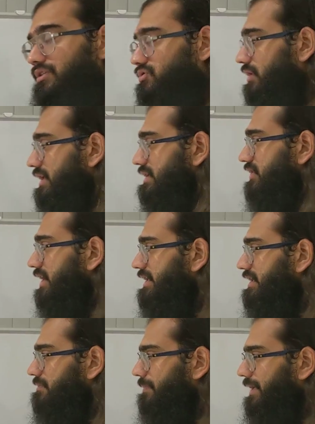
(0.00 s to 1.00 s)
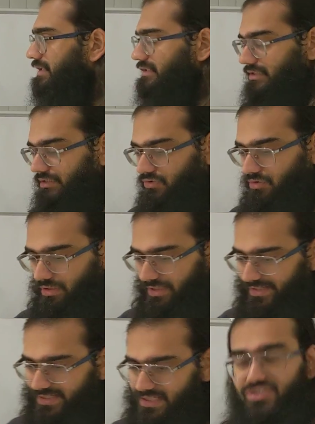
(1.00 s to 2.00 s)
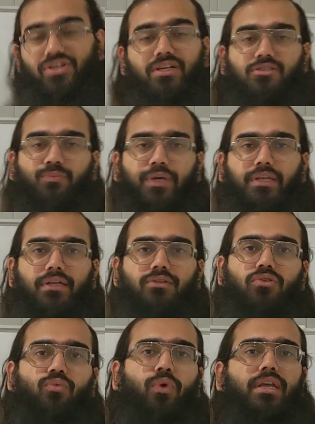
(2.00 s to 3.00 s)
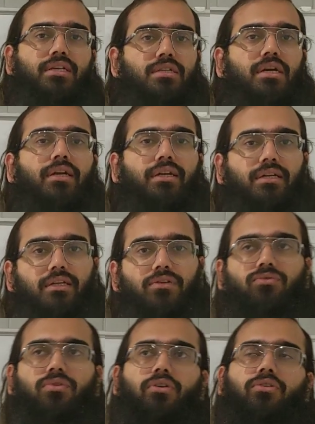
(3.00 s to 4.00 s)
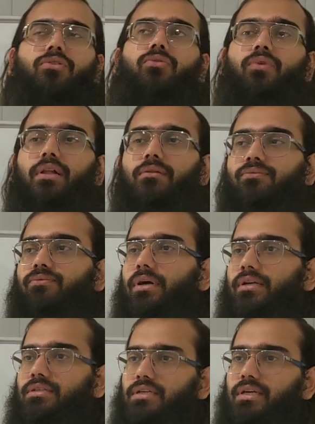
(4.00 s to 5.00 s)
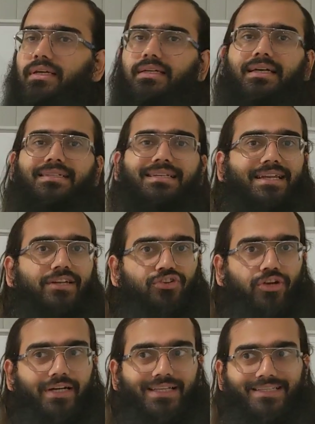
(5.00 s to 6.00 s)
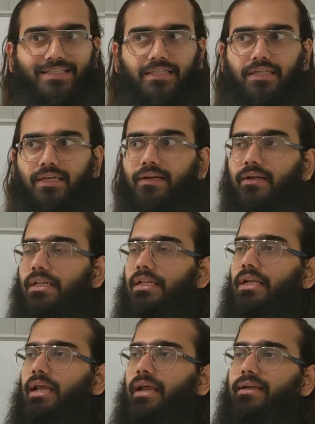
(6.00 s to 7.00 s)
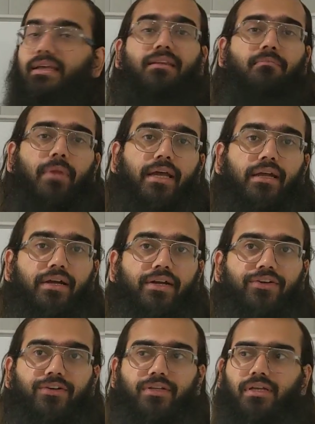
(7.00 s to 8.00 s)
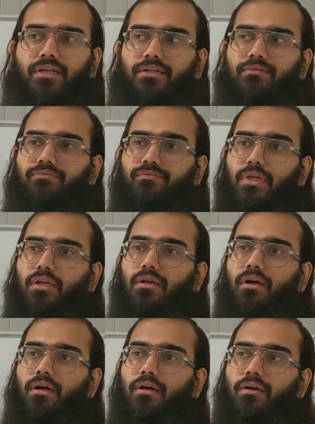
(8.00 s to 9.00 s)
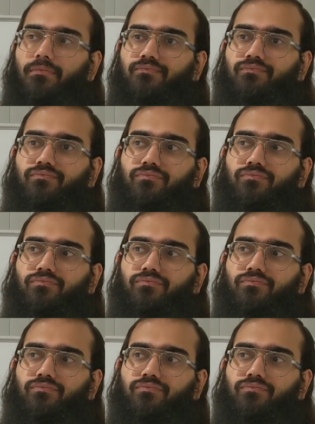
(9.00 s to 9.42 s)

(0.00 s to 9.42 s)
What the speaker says: so it really depends your industry experience. So when I started in 2012, I started as an Android engineer, and in my country there, uh,